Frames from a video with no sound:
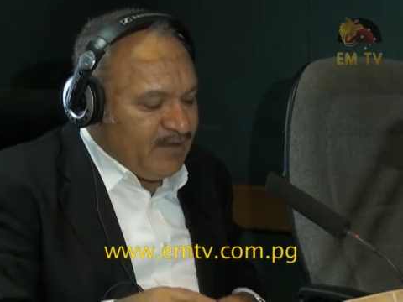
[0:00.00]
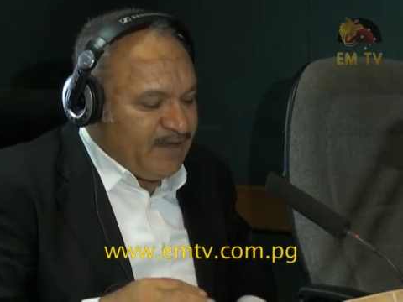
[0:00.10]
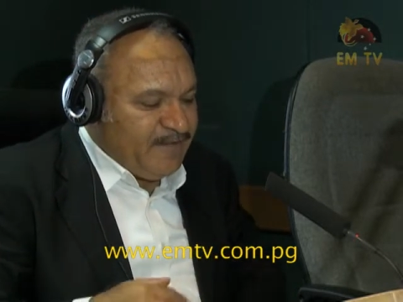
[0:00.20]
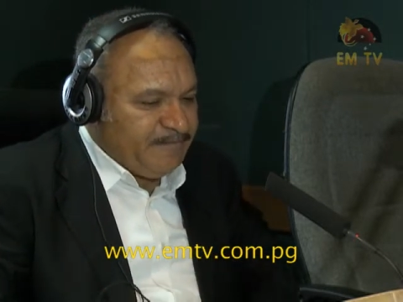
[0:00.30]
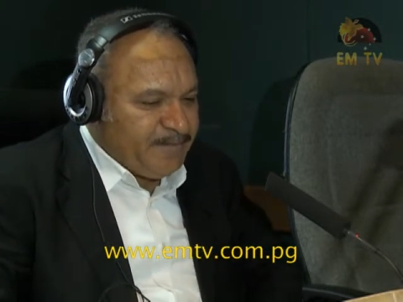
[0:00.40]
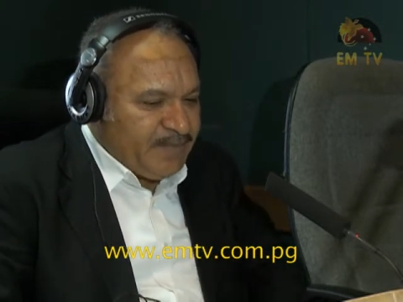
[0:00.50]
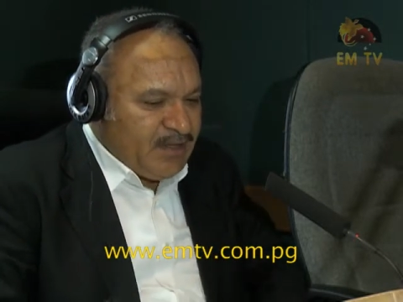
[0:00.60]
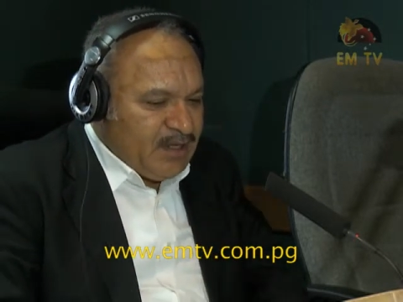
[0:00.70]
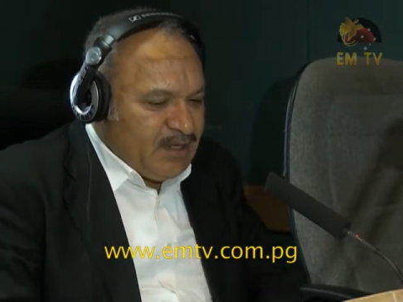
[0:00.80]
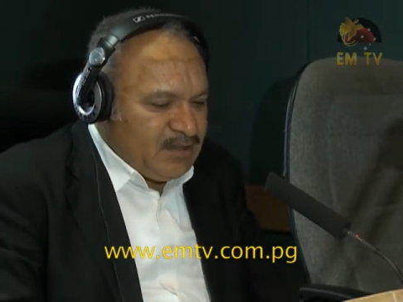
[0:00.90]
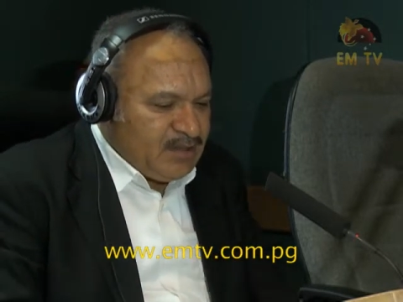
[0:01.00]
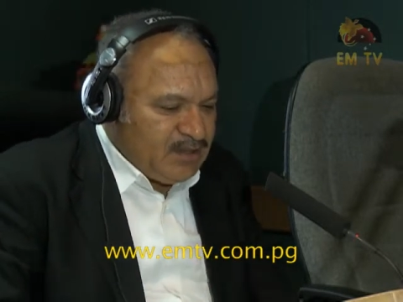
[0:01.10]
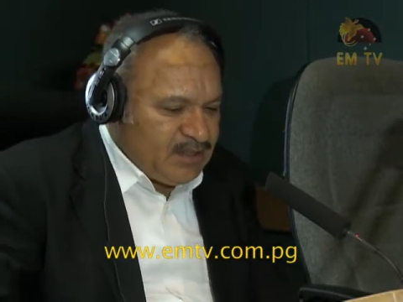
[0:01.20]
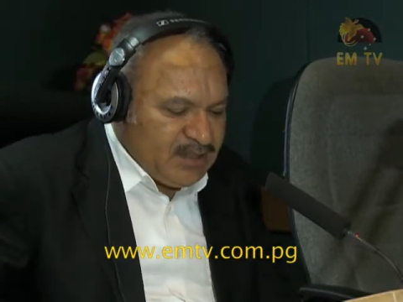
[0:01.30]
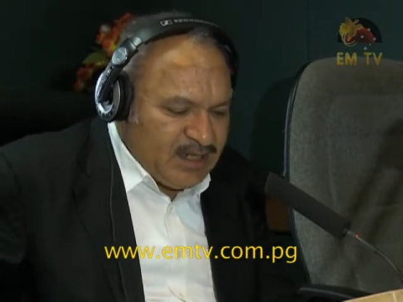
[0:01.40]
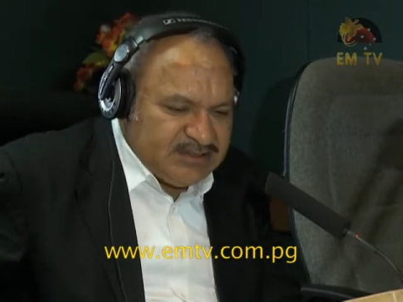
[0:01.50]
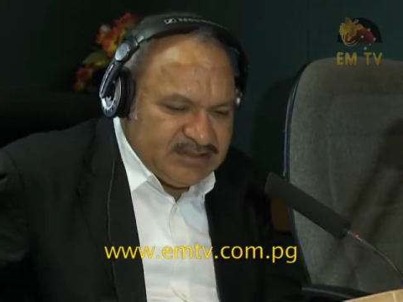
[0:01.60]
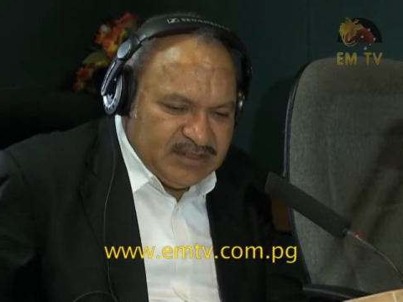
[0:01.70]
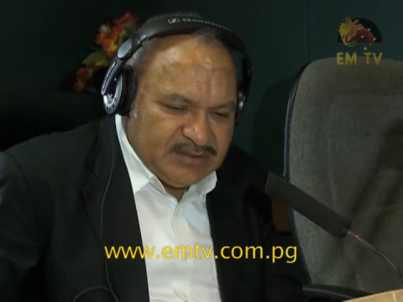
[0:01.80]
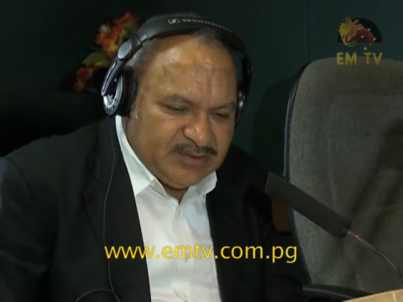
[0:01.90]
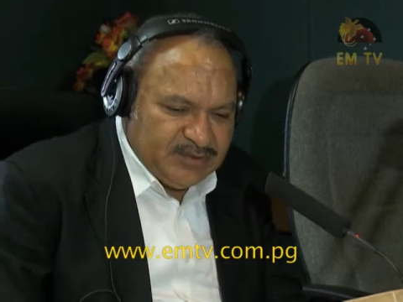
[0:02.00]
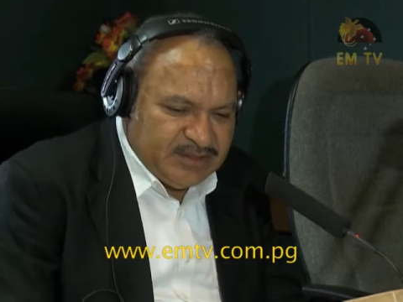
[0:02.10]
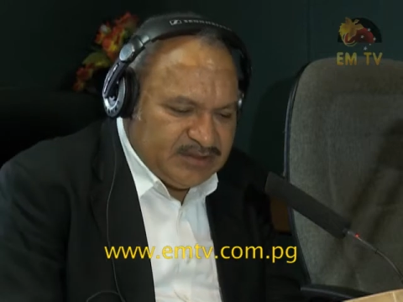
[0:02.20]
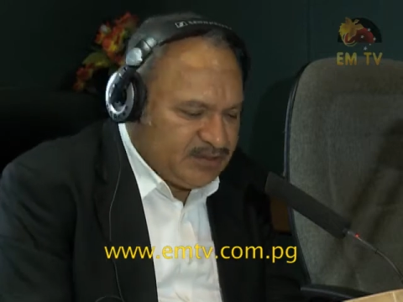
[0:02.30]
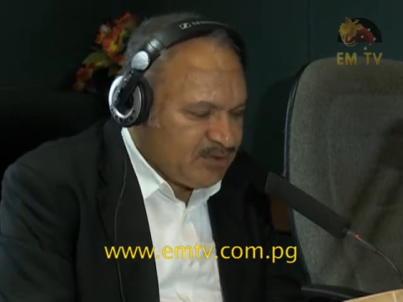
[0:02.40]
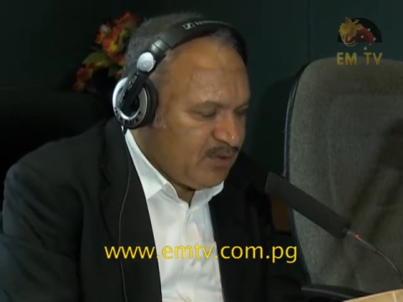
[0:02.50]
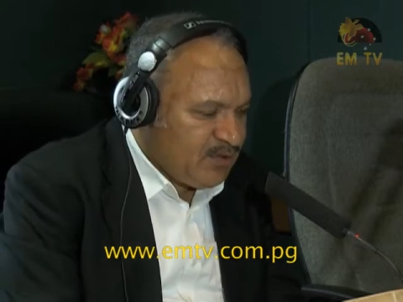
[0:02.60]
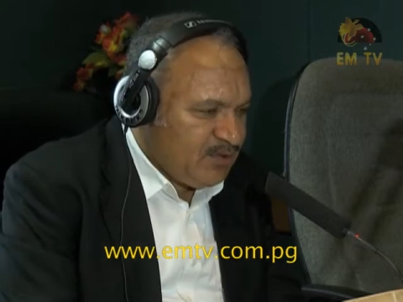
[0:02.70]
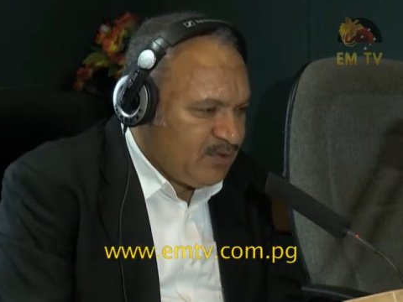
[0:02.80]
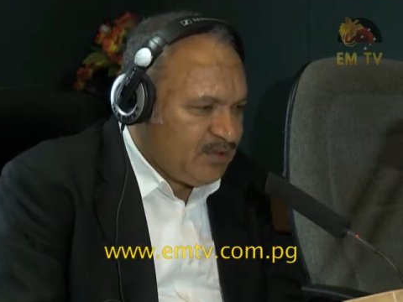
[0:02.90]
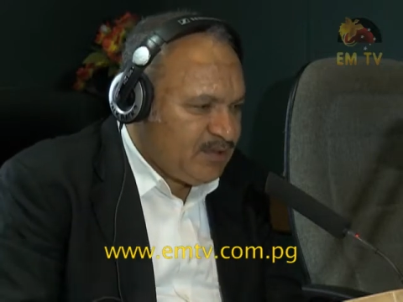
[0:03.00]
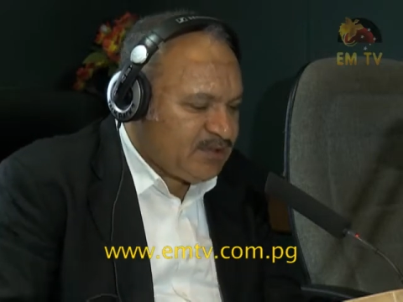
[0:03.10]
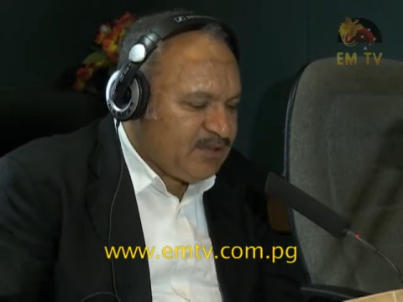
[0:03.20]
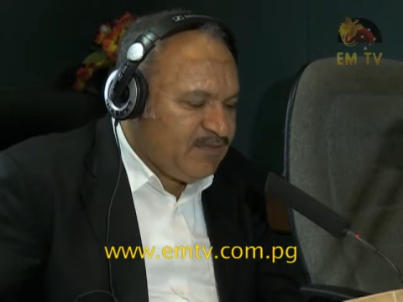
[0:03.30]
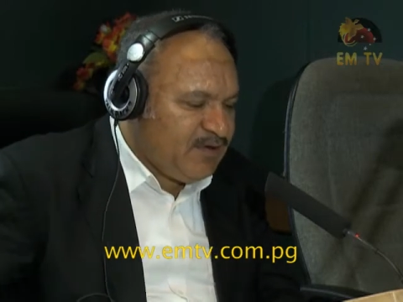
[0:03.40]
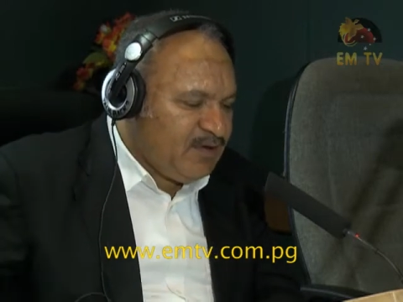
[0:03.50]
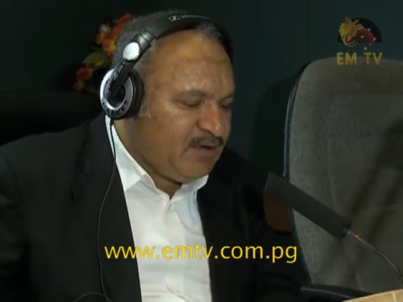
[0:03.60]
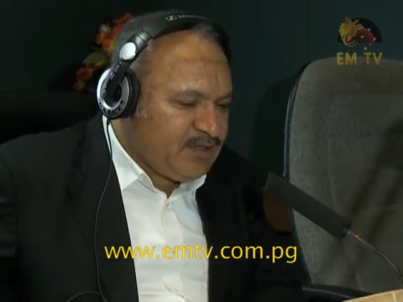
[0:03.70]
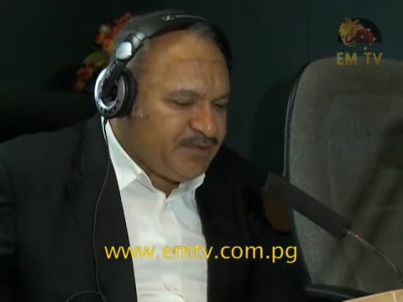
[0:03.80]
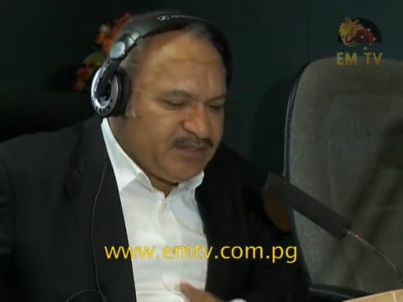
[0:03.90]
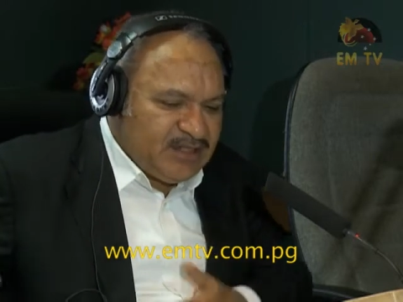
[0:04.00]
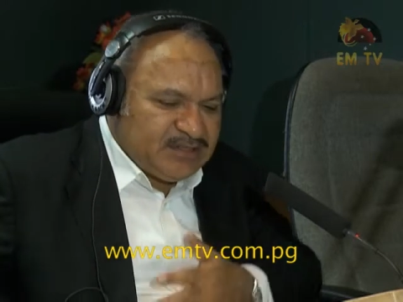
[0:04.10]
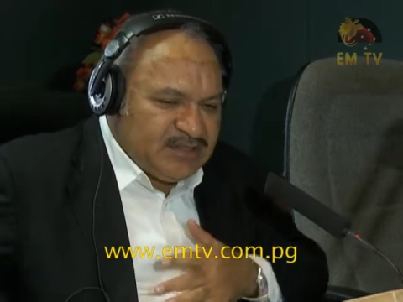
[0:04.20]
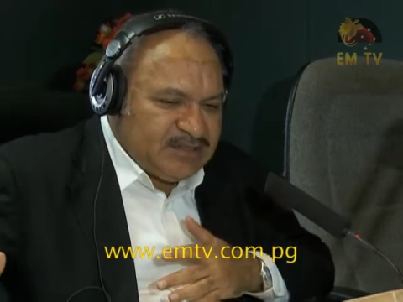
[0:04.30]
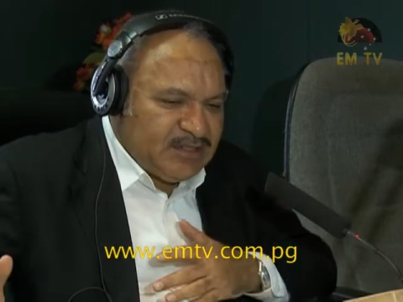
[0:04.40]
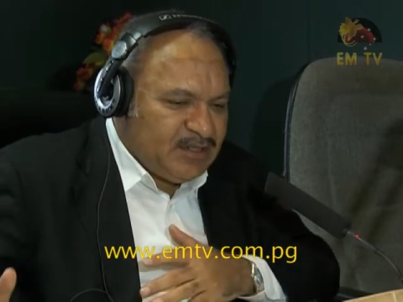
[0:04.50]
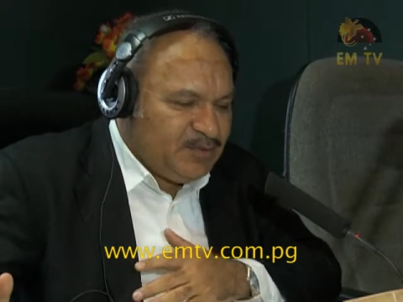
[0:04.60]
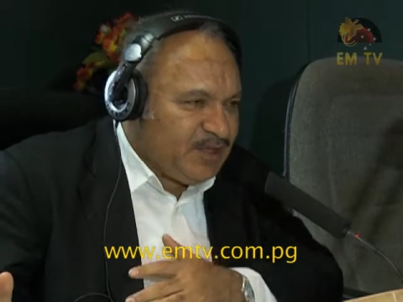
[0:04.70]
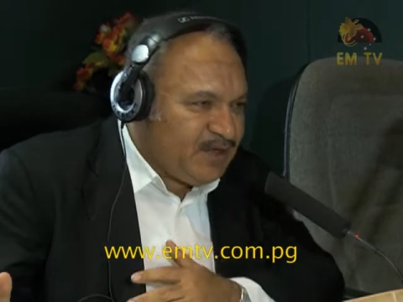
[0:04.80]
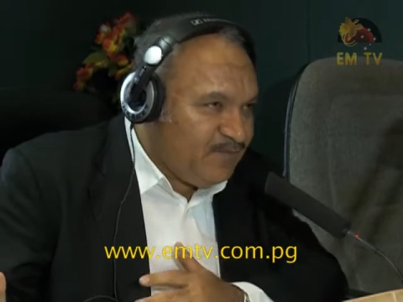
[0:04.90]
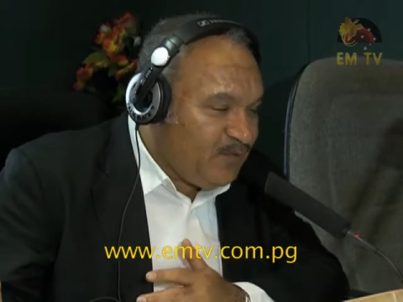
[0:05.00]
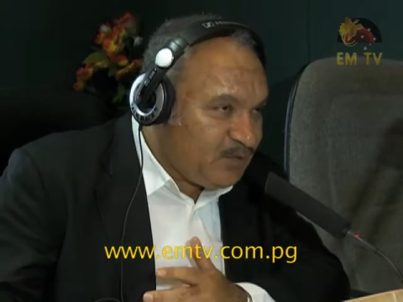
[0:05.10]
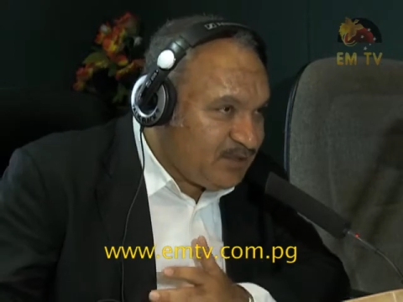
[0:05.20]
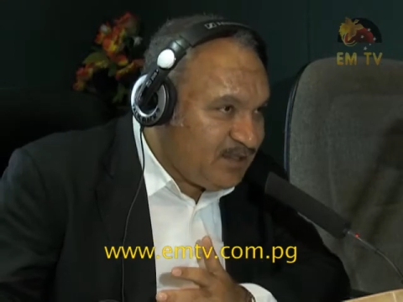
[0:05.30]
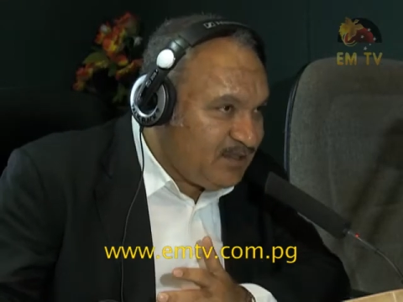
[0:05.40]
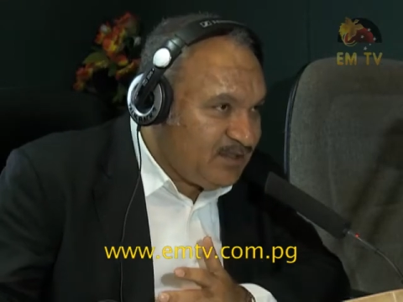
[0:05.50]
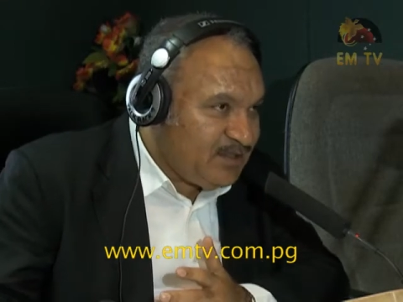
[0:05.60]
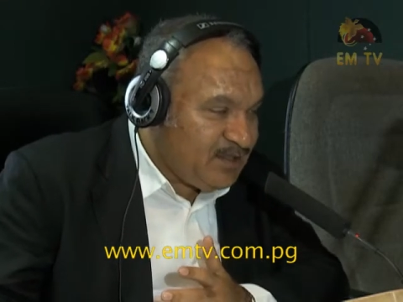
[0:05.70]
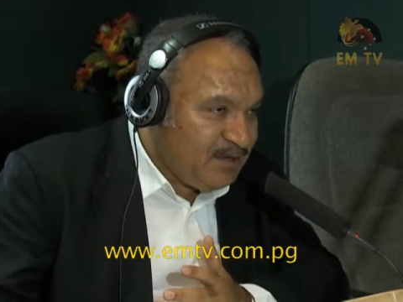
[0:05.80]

Uh, you know, last uh, two weeks or so ago, you know, some of our critics uh, said that we had forty